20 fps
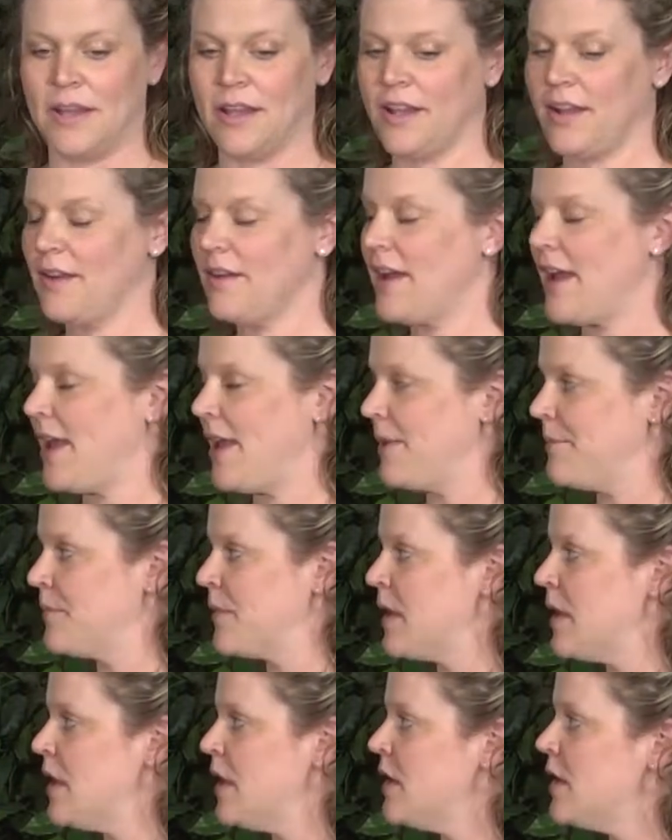All right,
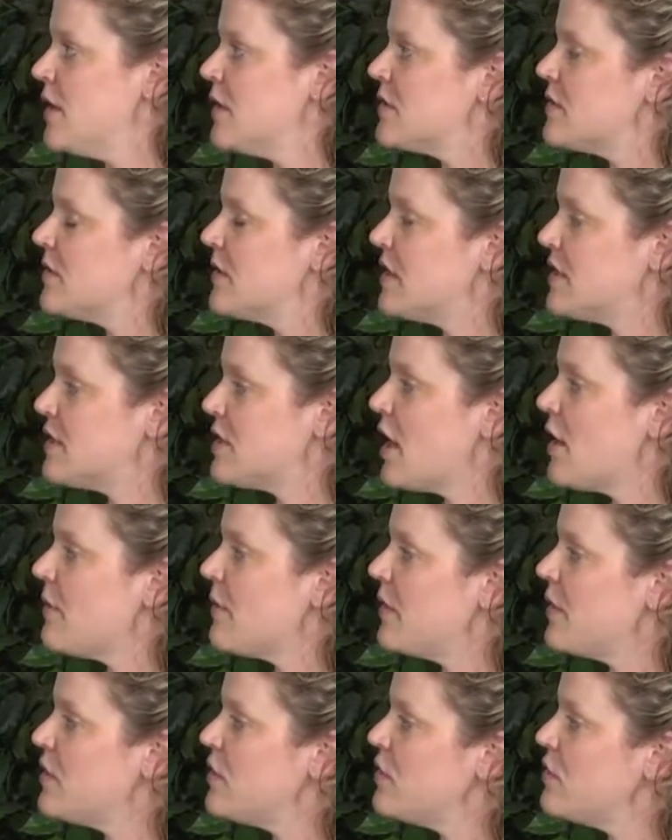so let's start
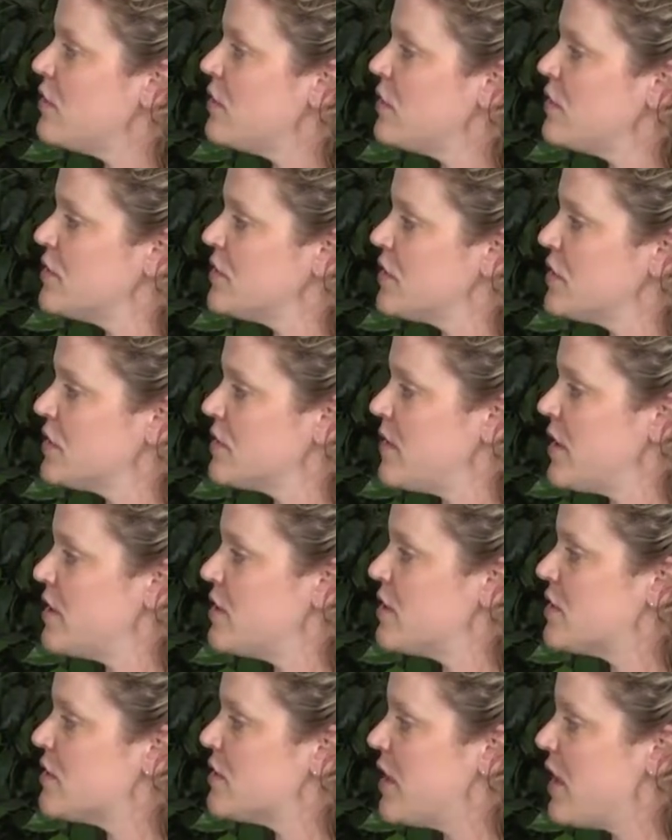with the new user's
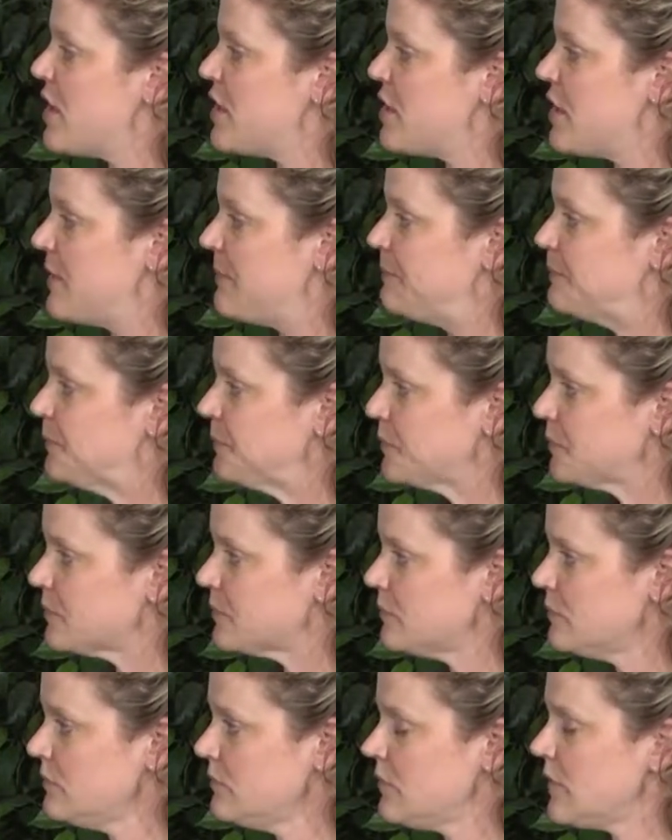registration.
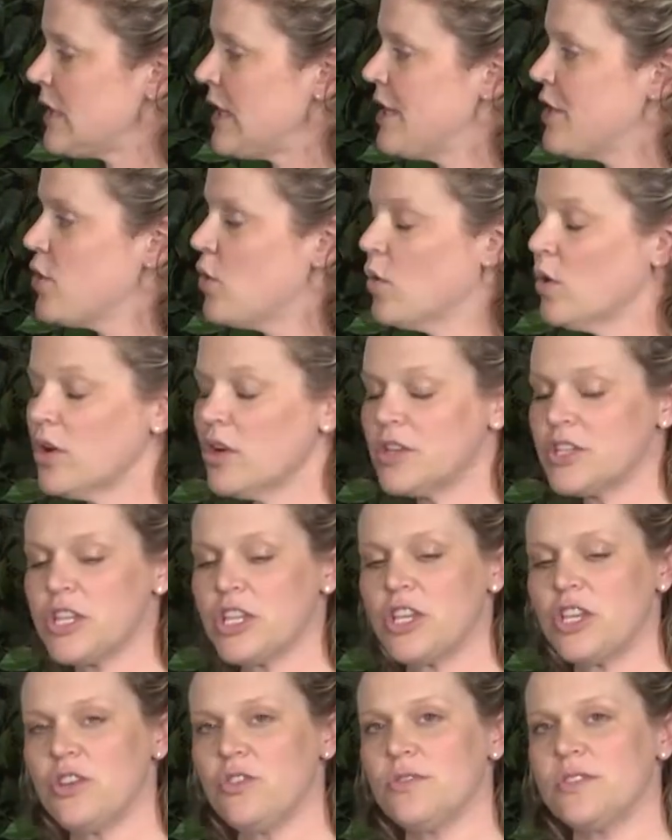In order to
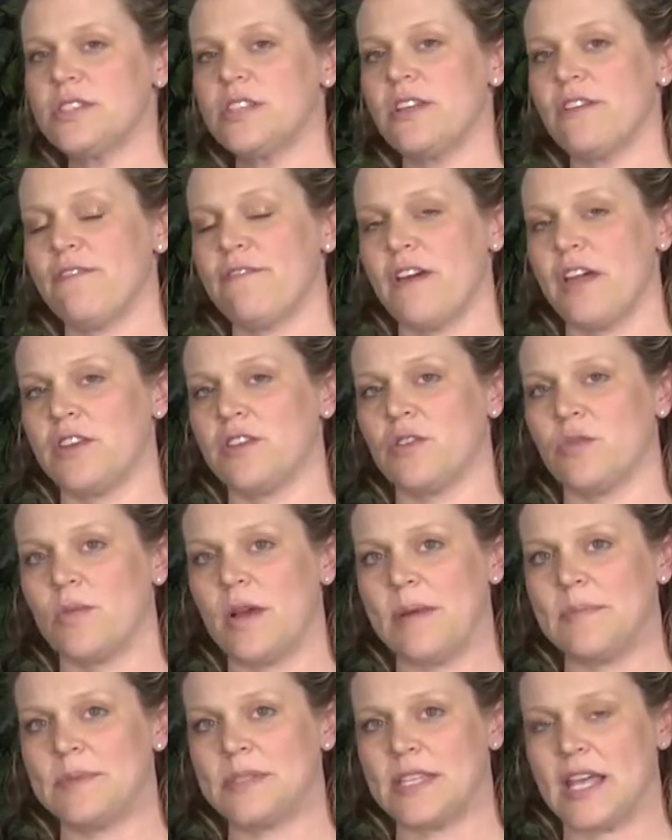use the offender
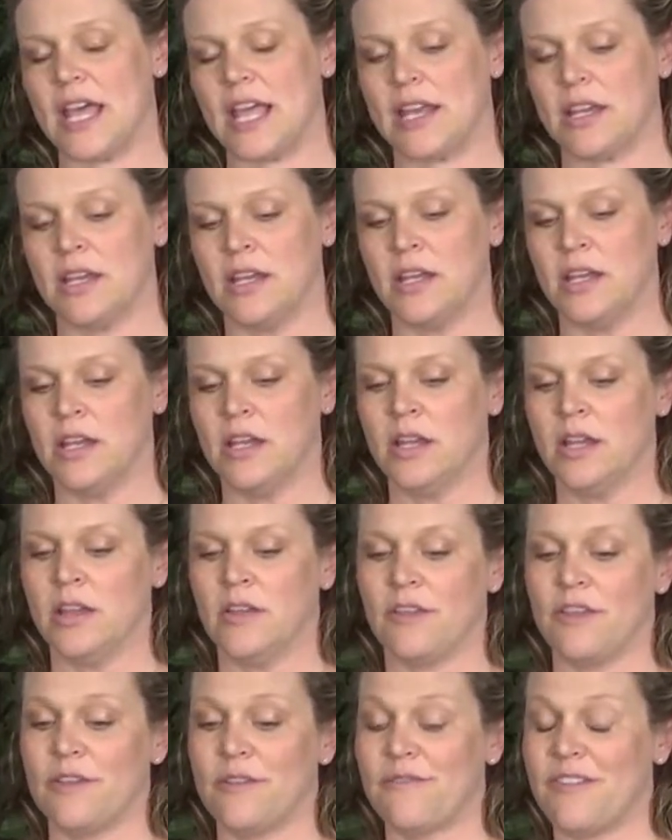website,
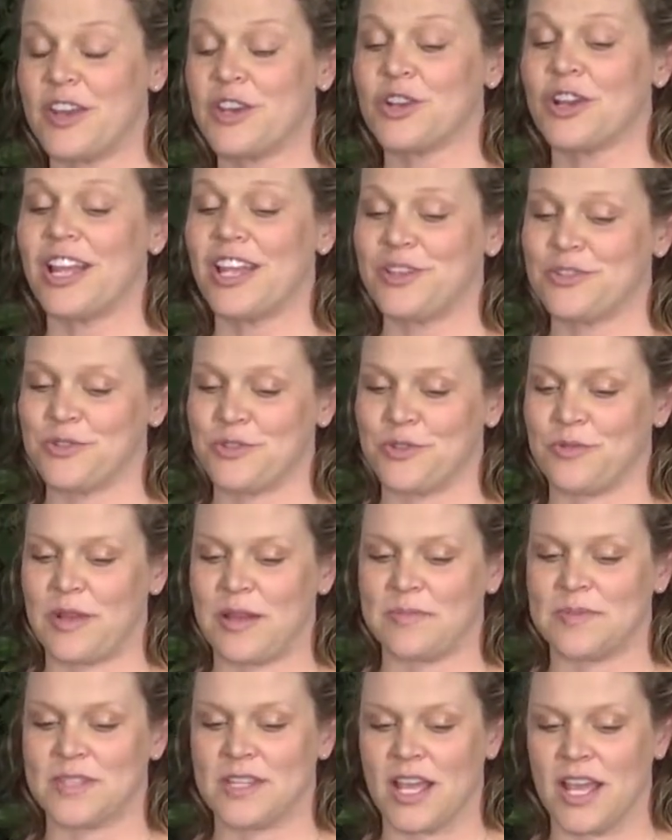the offender entry
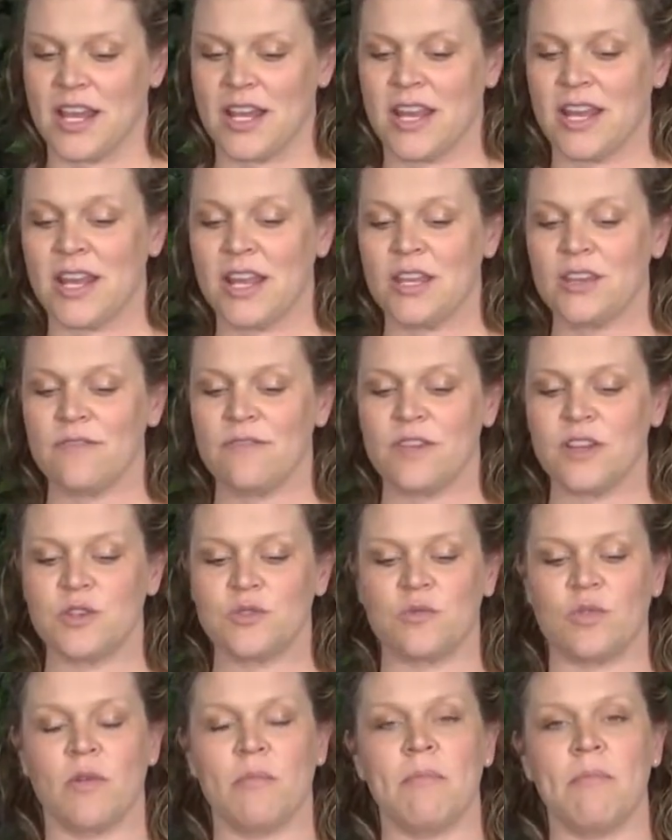website, an
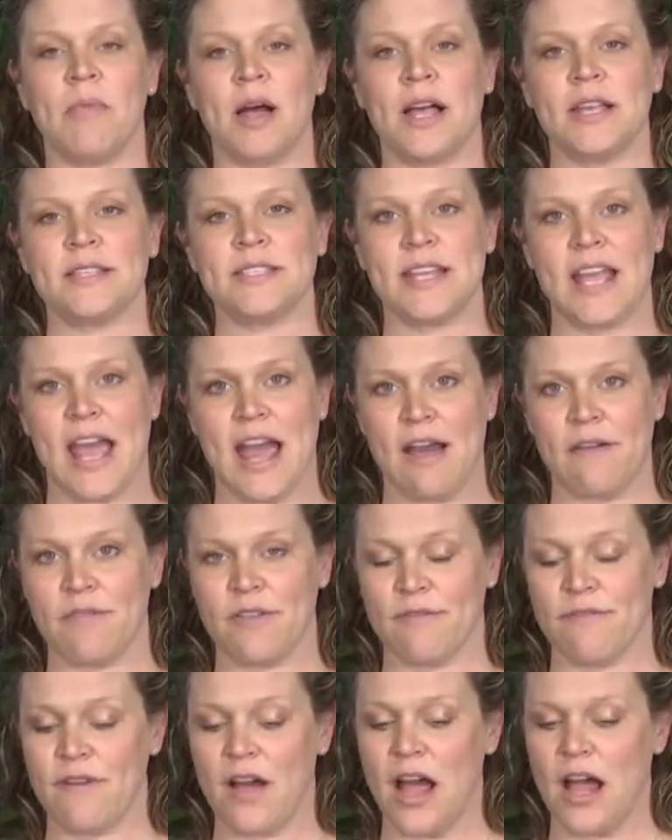individual must have
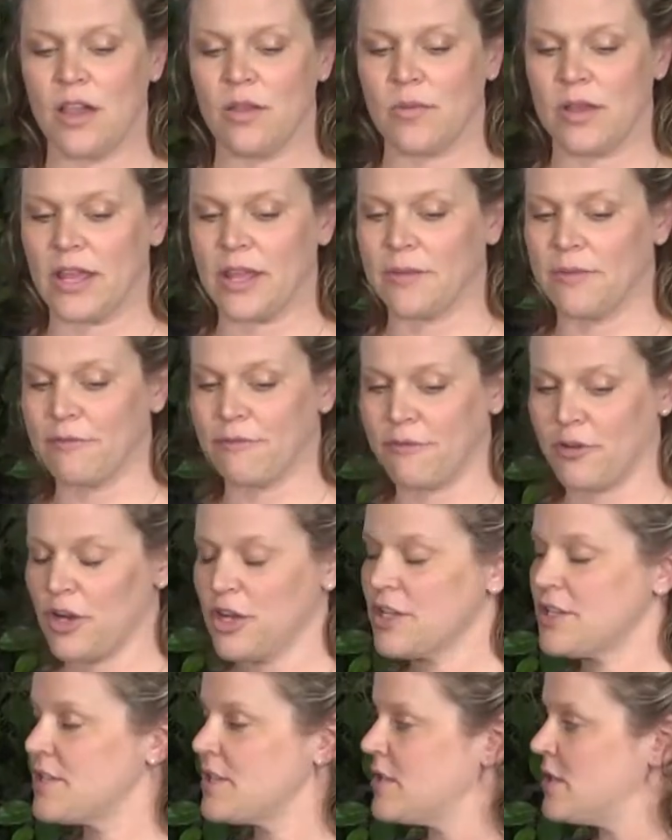the following.
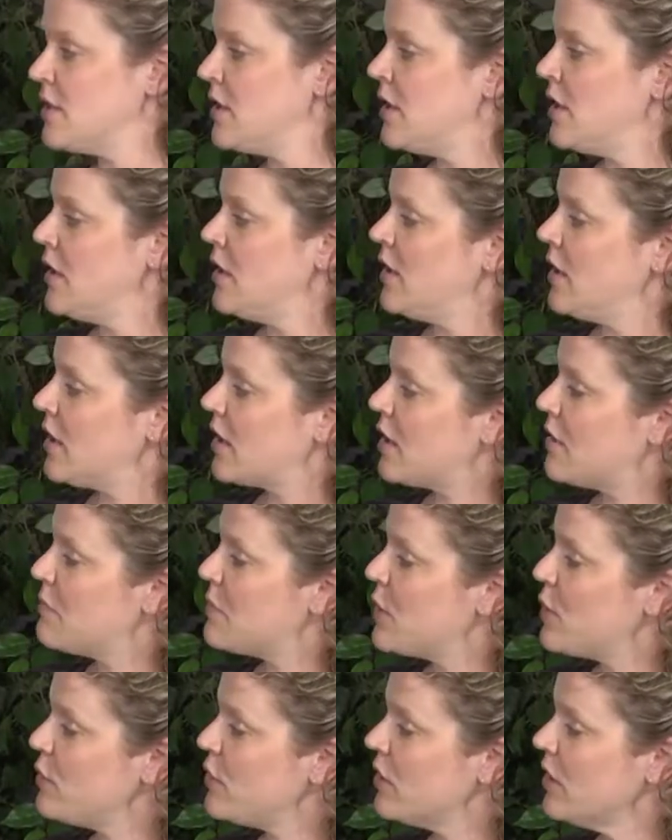First, a
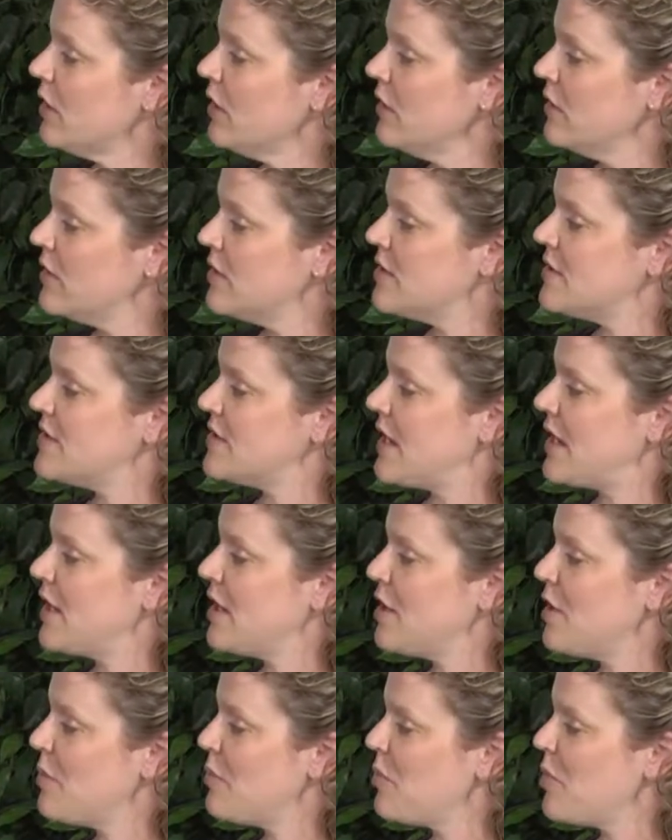computer,
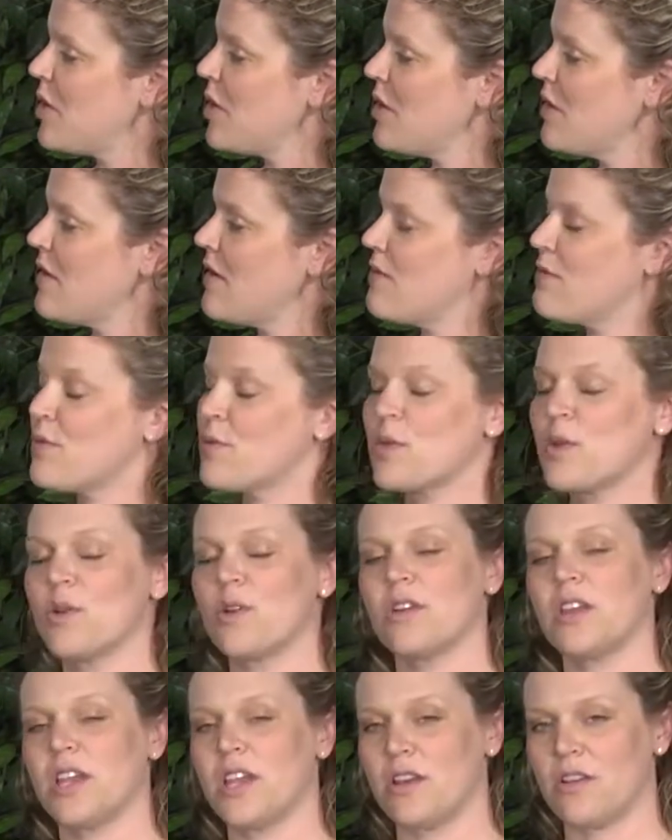second, a printer, and
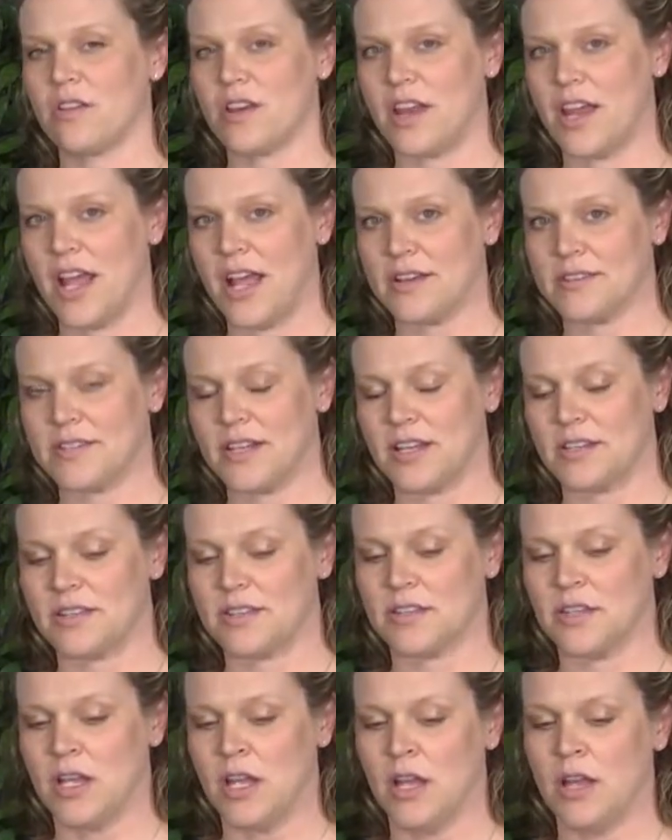third, internet
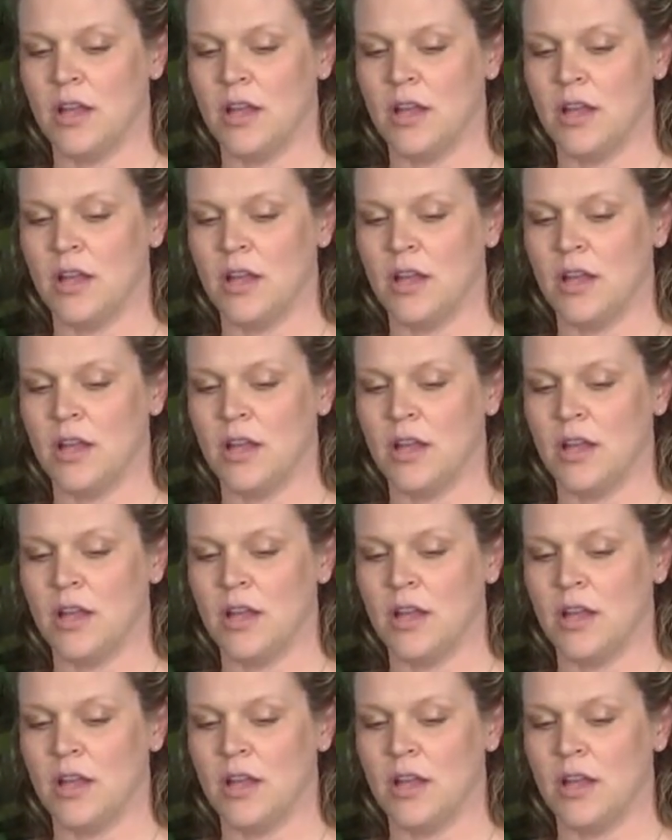access.